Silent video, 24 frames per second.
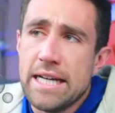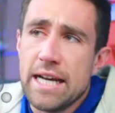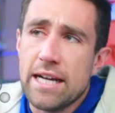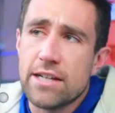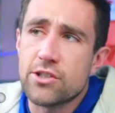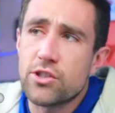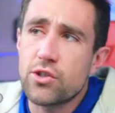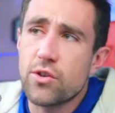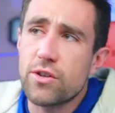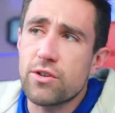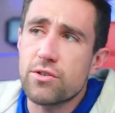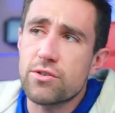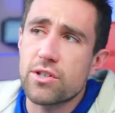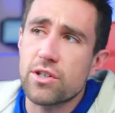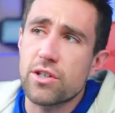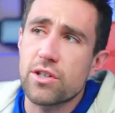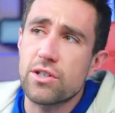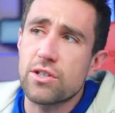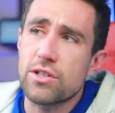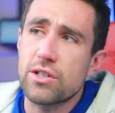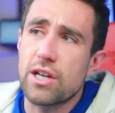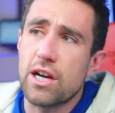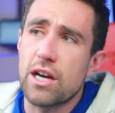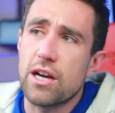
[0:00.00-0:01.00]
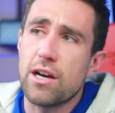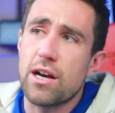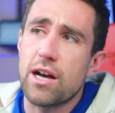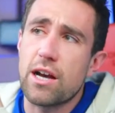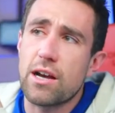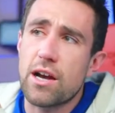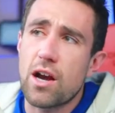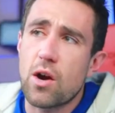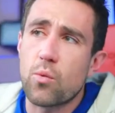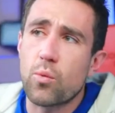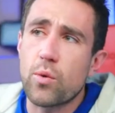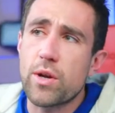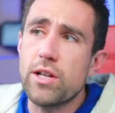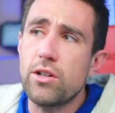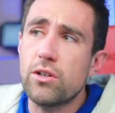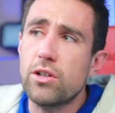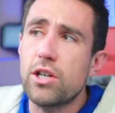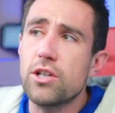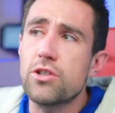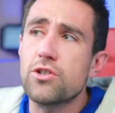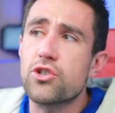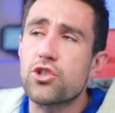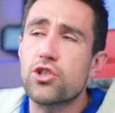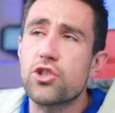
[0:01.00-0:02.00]
And so there's a real
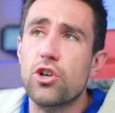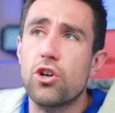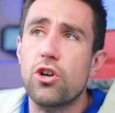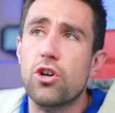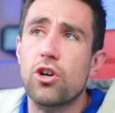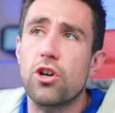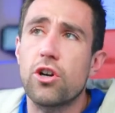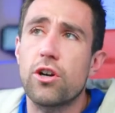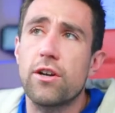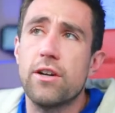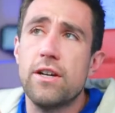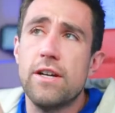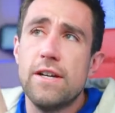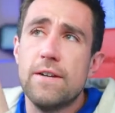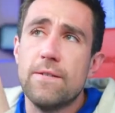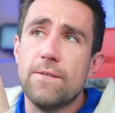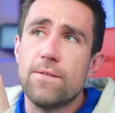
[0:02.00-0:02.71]
concern